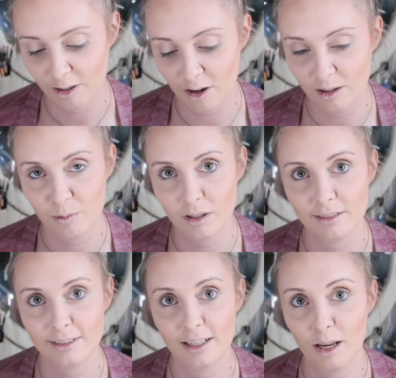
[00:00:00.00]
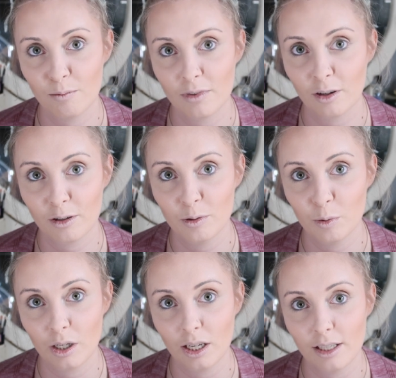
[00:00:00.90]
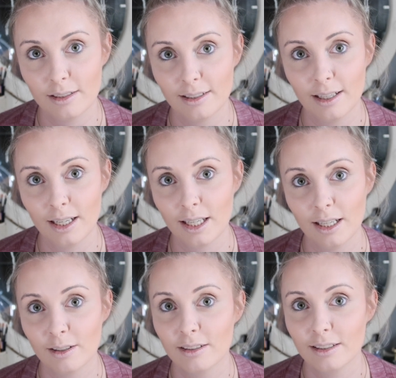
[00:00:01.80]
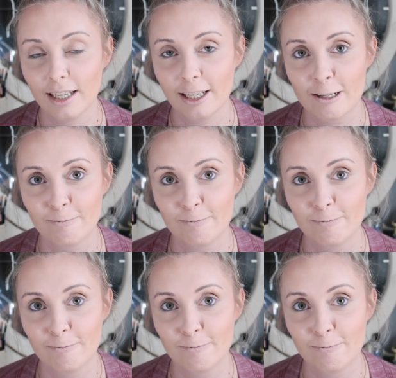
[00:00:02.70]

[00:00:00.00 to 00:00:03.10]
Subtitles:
cartwheels, and I'm not coordinated and I cannot sing.